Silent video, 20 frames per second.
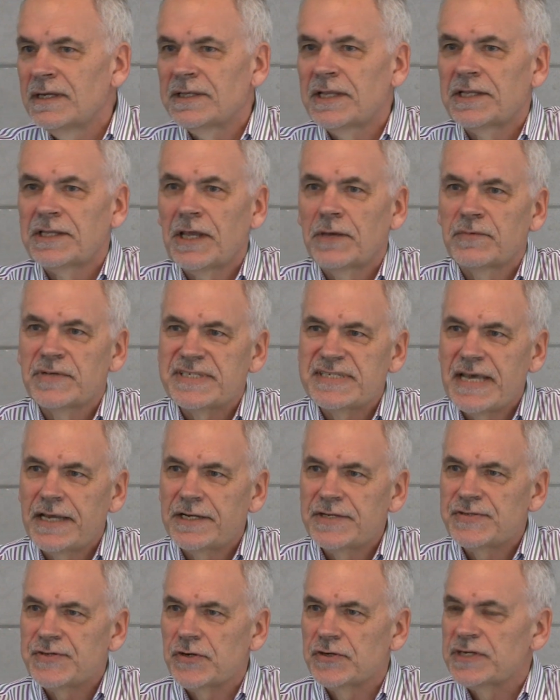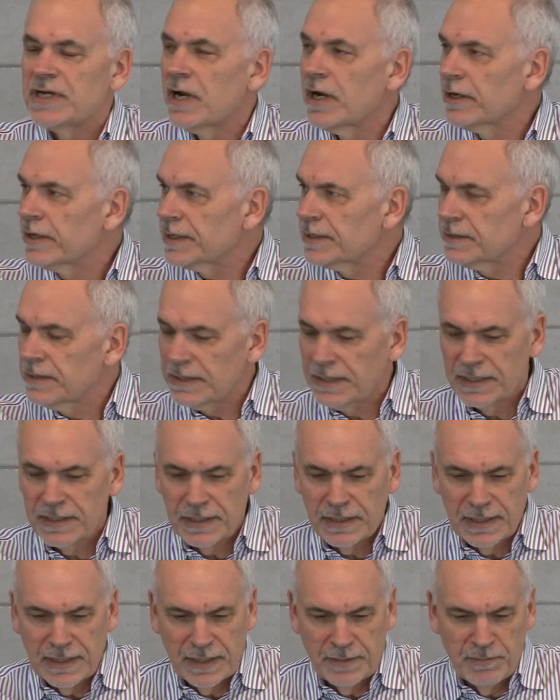that they would set as their target
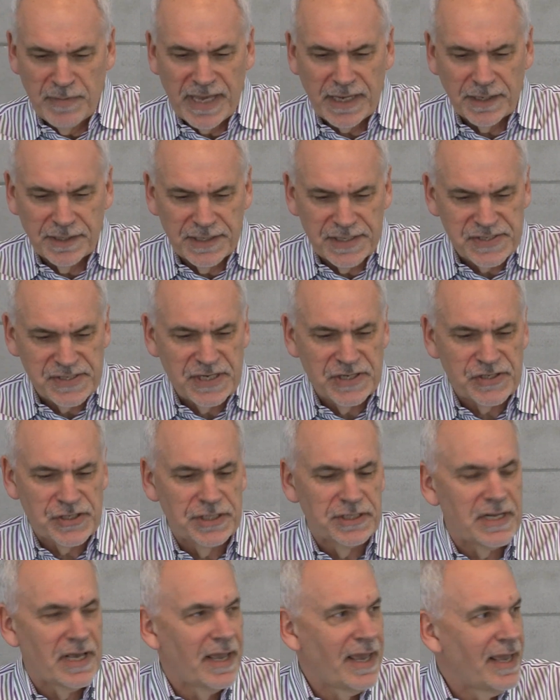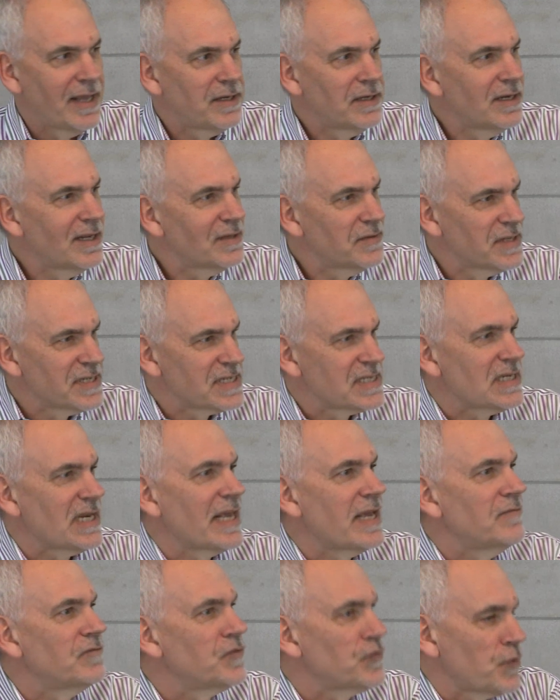and make a decision to end the
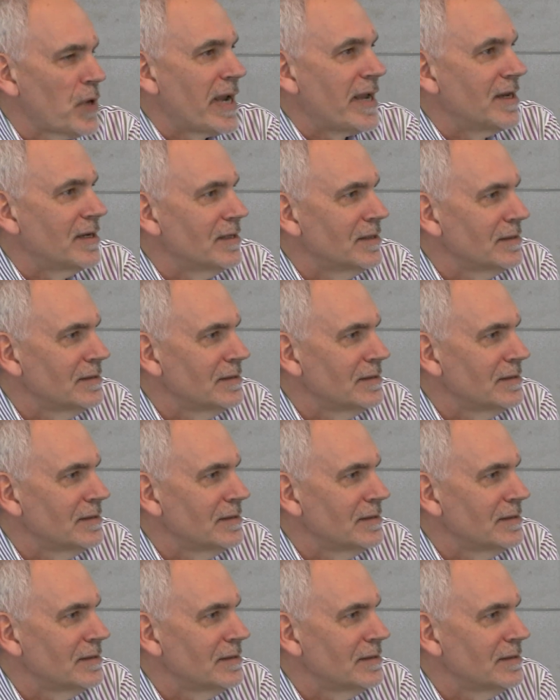slave trade.